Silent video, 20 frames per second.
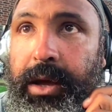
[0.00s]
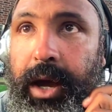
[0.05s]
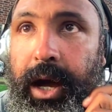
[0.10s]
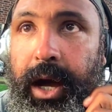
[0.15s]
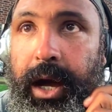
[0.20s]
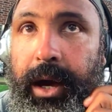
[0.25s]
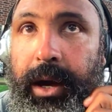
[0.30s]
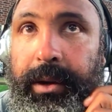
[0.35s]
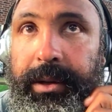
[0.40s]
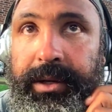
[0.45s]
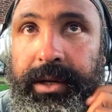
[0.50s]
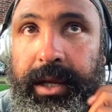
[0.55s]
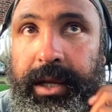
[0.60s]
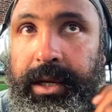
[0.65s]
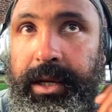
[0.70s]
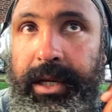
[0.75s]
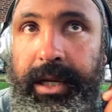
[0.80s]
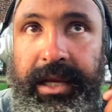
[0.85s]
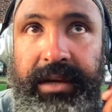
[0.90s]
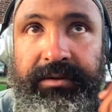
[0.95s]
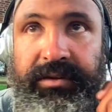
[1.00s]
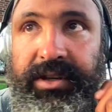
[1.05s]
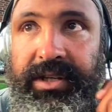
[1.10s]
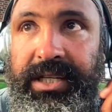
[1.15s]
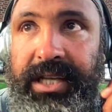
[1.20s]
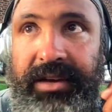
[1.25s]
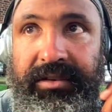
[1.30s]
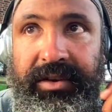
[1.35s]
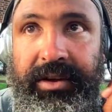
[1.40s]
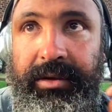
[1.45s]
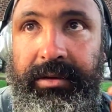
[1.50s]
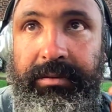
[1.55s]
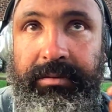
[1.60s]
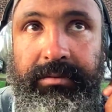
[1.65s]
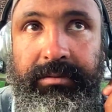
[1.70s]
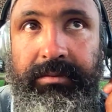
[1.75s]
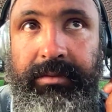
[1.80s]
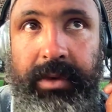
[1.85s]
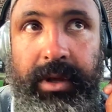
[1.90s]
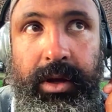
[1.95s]
and even just having
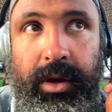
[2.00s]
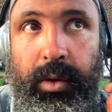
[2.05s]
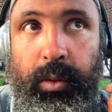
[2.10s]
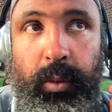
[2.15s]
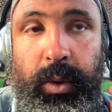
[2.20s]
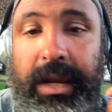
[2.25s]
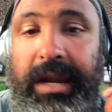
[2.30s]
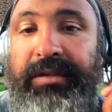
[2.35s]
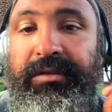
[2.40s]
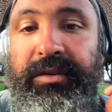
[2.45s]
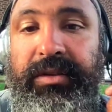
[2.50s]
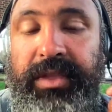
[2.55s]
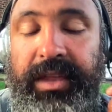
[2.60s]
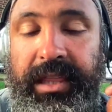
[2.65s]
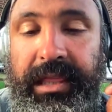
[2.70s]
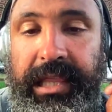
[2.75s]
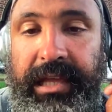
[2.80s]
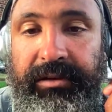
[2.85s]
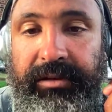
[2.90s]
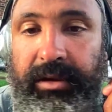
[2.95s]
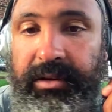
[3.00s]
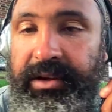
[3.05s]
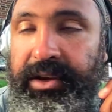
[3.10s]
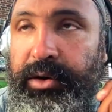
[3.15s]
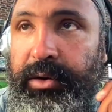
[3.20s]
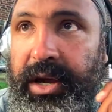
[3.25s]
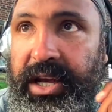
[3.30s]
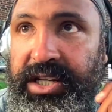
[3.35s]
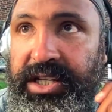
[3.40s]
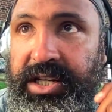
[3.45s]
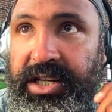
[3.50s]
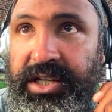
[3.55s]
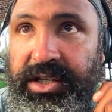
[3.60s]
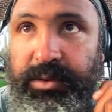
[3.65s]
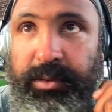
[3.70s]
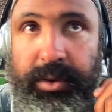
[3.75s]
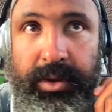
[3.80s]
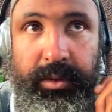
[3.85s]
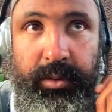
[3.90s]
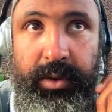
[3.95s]
whatever the level of interaction is
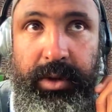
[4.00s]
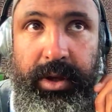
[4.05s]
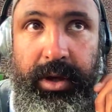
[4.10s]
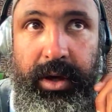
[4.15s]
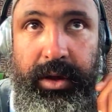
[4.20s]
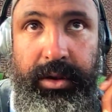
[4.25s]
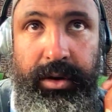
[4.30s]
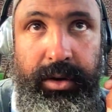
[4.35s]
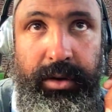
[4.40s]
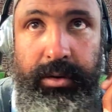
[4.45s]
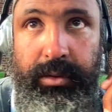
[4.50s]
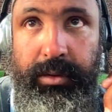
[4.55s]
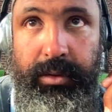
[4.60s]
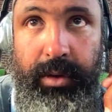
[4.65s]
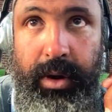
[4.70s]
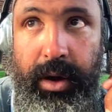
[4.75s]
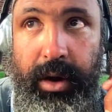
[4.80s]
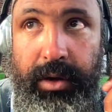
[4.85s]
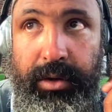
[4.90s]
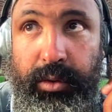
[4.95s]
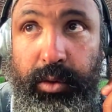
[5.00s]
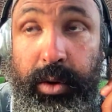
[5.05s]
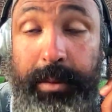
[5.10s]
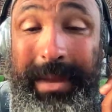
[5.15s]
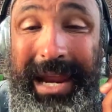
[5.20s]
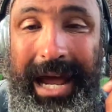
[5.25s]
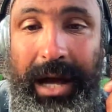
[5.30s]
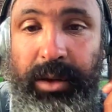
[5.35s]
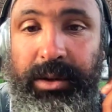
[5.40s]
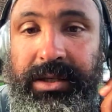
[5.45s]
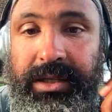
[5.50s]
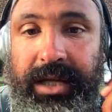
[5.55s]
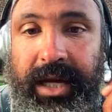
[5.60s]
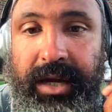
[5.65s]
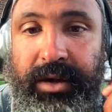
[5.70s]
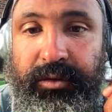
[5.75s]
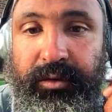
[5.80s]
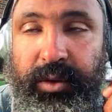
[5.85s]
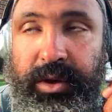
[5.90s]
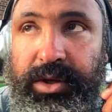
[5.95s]
with other women
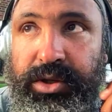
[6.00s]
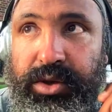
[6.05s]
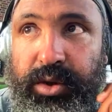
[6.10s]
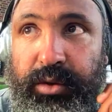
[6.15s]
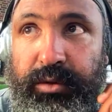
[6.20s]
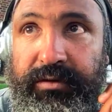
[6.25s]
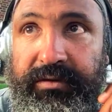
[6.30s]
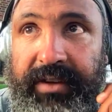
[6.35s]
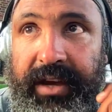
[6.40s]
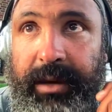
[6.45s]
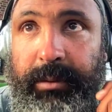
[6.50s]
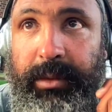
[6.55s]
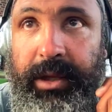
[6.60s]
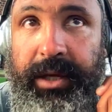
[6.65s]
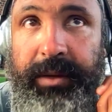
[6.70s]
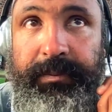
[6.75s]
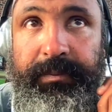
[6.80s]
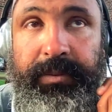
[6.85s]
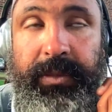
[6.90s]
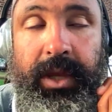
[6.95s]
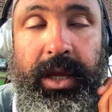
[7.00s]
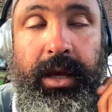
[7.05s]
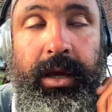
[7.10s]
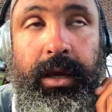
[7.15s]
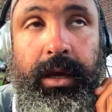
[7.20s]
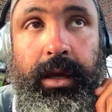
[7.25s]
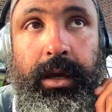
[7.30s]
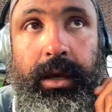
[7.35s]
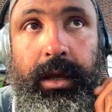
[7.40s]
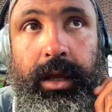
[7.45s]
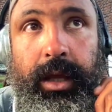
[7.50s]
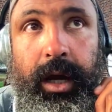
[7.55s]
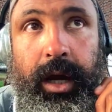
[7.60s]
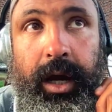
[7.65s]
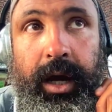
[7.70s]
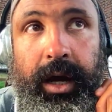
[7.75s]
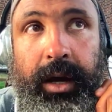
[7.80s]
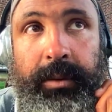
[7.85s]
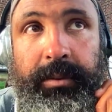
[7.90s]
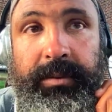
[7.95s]
outside of one's own family,
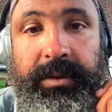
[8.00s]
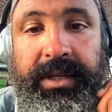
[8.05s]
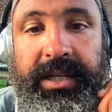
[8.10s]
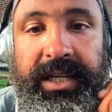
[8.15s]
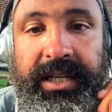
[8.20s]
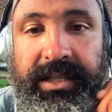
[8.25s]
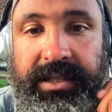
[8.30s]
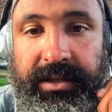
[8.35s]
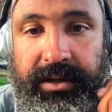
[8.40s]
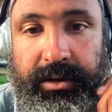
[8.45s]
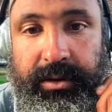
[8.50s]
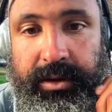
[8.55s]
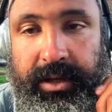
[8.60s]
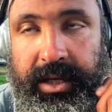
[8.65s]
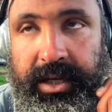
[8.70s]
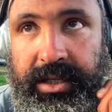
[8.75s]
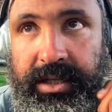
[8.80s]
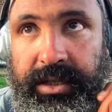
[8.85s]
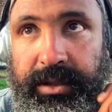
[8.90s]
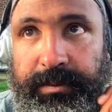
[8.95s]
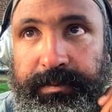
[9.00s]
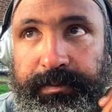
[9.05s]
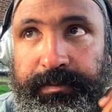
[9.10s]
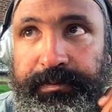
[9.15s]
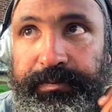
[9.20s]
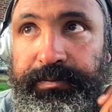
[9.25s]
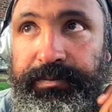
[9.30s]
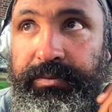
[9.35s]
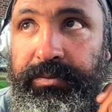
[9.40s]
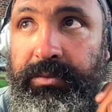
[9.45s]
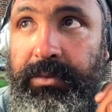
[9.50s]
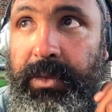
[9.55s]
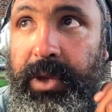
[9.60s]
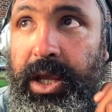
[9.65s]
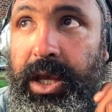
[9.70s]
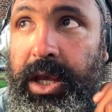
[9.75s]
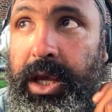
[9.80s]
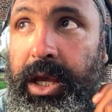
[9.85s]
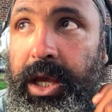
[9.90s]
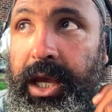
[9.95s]
to consider this.
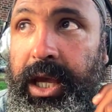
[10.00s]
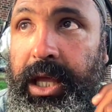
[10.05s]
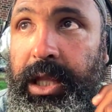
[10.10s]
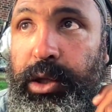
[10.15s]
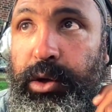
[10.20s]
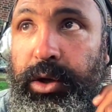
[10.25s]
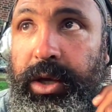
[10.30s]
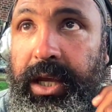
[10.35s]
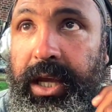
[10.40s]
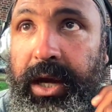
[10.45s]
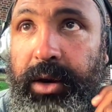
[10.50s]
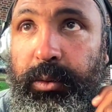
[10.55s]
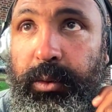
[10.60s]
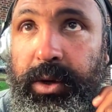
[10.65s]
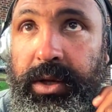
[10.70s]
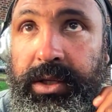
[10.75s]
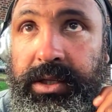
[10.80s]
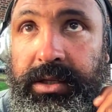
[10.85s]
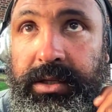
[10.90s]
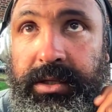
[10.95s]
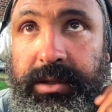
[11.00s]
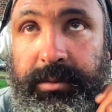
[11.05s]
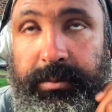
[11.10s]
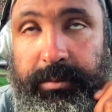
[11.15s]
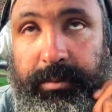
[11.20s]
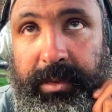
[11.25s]
And looking at one's